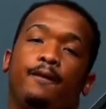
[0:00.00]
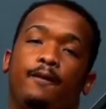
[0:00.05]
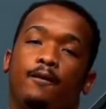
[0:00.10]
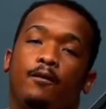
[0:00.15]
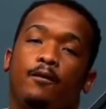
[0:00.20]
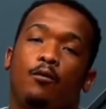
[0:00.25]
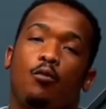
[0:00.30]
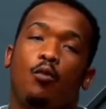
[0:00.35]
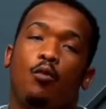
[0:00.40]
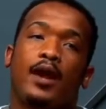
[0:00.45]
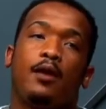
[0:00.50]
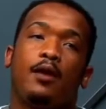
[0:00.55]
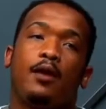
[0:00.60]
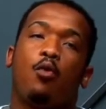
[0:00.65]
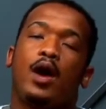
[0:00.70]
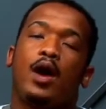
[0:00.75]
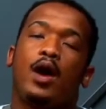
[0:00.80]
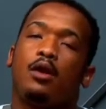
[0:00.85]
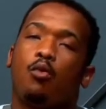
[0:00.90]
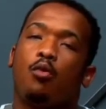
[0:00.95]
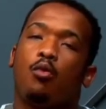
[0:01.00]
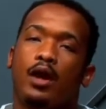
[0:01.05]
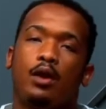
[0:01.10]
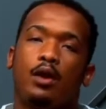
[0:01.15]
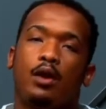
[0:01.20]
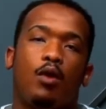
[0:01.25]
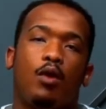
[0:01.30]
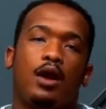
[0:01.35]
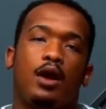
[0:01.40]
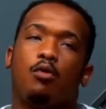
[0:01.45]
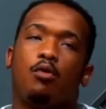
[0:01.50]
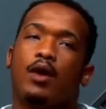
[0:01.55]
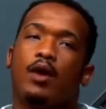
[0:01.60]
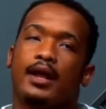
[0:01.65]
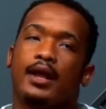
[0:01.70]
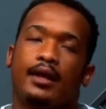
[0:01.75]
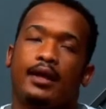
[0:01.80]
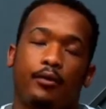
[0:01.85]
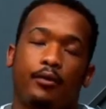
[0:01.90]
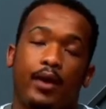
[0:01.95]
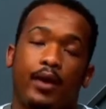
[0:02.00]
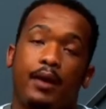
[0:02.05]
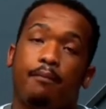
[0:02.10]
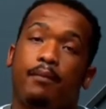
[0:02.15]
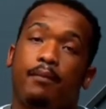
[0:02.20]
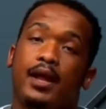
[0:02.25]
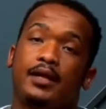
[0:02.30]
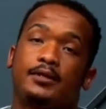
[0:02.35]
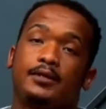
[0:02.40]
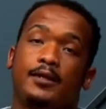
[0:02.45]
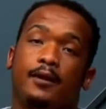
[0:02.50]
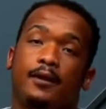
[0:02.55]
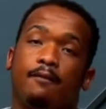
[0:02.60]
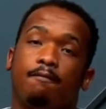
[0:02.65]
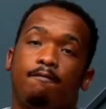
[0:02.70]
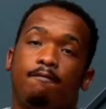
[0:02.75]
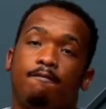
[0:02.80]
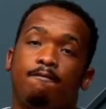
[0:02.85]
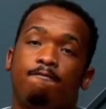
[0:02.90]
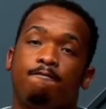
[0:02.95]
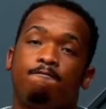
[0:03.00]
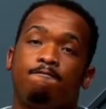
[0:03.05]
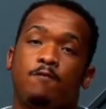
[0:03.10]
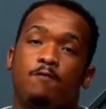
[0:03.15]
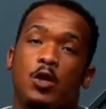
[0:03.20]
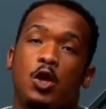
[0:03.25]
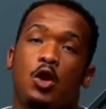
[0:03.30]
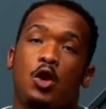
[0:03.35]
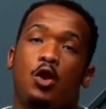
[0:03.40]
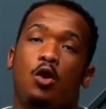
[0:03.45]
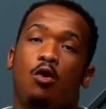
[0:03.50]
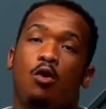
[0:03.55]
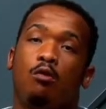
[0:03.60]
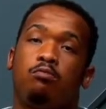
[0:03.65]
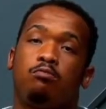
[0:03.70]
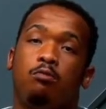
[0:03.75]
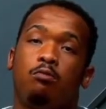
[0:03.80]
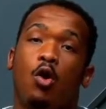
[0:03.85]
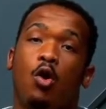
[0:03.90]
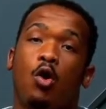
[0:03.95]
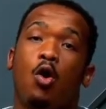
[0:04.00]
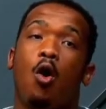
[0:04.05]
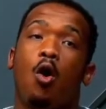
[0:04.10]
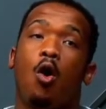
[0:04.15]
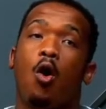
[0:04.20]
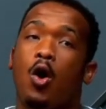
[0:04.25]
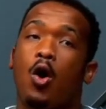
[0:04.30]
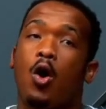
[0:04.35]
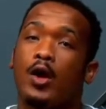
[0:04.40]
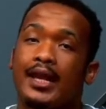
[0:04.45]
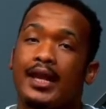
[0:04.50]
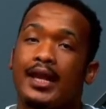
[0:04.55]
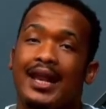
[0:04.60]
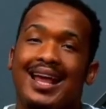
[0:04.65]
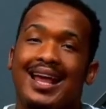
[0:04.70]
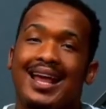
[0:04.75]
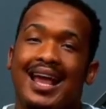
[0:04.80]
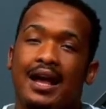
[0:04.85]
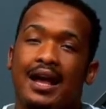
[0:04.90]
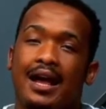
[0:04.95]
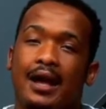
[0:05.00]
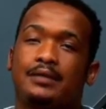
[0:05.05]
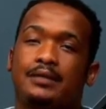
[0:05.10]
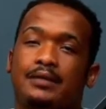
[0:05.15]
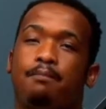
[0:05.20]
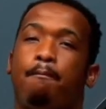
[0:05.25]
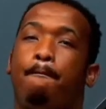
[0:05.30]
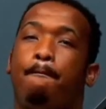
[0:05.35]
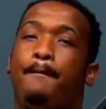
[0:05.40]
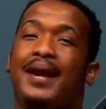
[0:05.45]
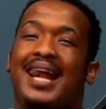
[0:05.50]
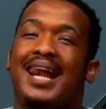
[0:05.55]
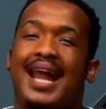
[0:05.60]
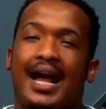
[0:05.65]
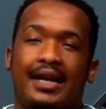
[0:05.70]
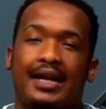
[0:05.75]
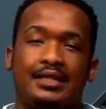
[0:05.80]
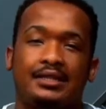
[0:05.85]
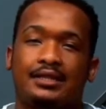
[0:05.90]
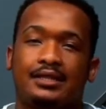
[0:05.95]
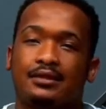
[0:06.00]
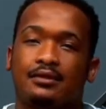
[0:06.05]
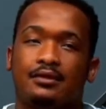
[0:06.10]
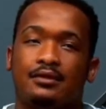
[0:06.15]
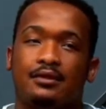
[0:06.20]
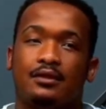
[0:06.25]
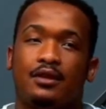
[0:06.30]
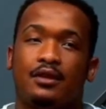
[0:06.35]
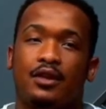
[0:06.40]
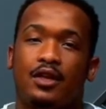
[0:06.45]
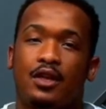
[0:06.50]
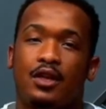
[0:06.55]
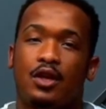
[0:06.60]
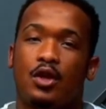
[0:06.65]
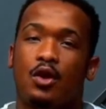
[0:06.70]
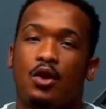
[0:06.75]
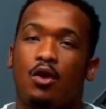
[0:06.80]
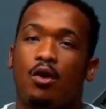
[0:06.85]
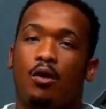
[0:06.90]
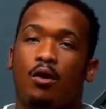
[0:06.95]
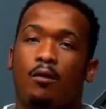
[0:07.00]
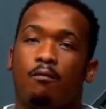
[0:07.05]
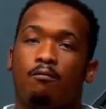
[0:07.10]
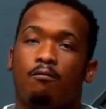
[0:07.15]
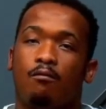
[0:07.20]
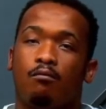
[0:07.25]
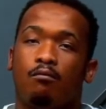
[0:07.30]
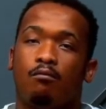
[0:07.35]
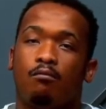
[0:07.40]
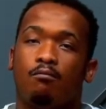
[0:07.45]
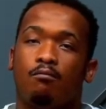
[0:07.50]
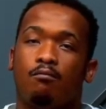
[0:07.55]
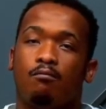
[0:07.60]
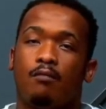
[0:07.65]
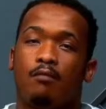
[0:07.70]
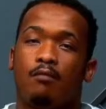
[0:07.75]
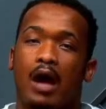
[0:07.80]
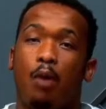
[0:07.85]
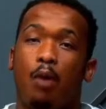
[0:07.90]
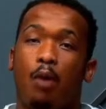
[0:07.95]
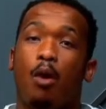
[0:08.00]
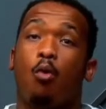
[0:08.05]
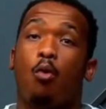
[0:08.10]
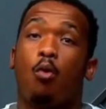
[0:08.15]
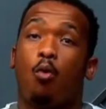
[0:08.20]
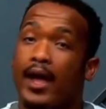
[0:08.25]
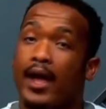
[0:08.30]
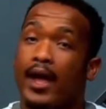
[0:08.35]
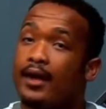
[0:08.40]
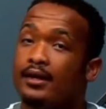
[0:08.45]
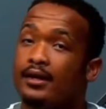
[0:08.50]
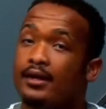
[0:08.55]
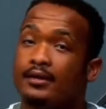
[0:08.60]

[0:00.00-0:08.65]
What a great blessing. You know, God has planned, you know, our work.